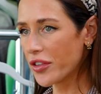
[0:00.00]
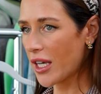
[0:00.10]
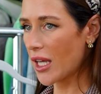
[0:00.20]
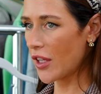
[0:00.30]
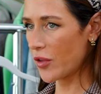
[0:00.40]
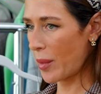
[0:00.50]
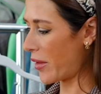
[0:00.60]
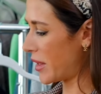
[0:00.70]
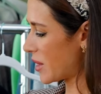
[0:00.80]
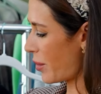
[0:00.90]
thing I love
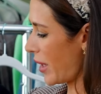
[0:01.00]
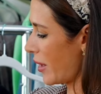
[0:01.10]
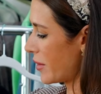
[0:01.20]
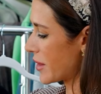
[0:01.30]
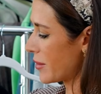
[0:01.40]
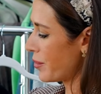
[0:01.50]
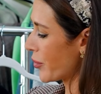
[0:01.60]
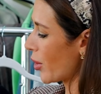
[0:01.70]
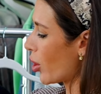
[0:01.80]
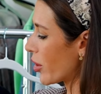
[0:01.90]
about these pants
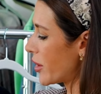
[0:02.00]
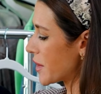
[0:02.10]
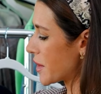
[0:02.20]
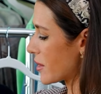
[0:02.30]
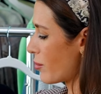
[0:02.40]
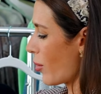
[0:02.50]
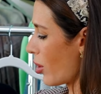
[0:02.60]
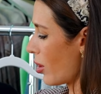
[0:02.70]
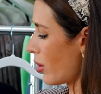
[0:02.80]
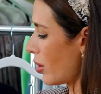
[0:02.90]
are the
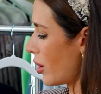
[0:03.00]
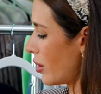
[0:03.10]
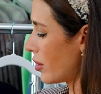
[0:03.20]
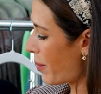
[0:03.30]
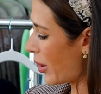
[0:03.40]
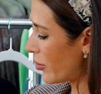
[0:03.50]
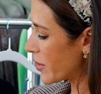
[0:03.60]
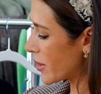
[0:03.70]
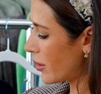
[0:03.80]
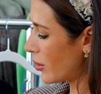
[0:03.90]
small
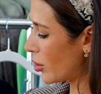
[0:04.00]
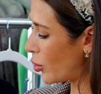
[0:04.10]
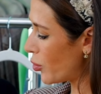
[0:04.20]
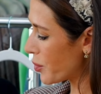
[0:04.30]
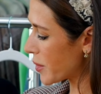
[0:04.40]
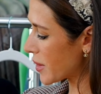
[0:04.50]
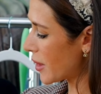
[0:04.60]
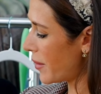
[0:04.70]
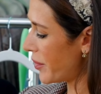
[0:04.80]
belt loops